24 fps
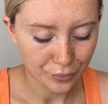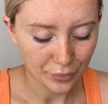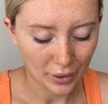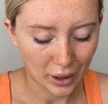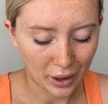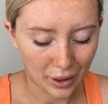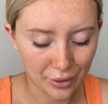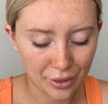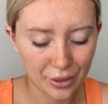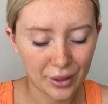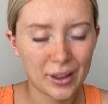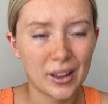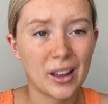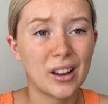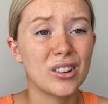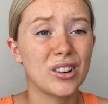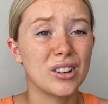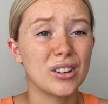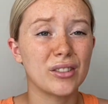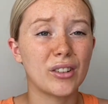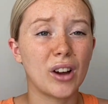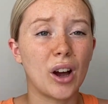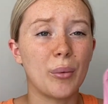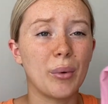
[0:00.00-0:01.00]
I think I could
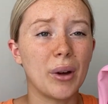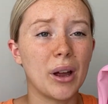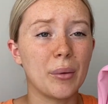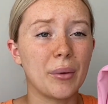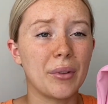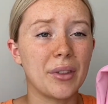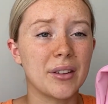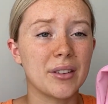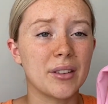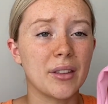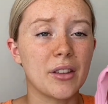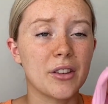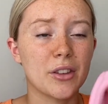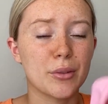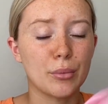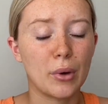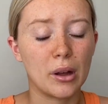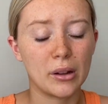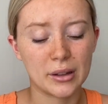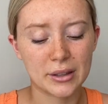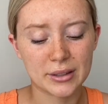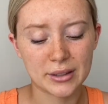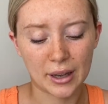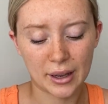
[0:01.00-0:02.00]
have got away with this in a
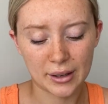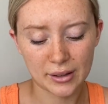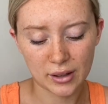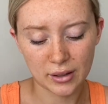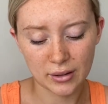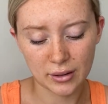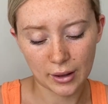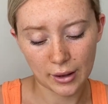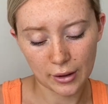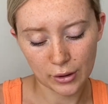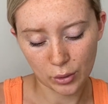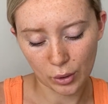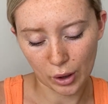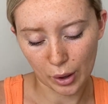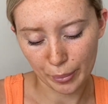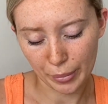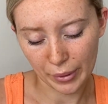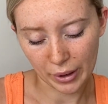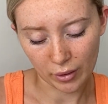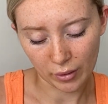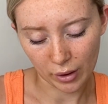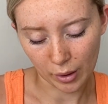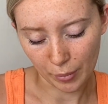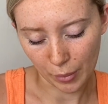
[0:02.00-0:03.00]
smaller size because it is quite
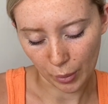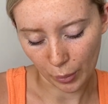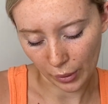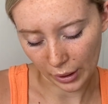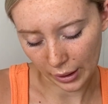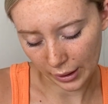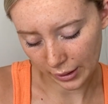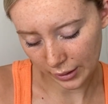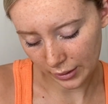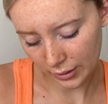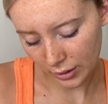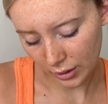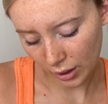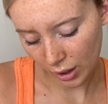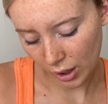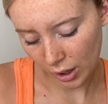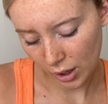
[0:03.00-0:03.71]
big around my waist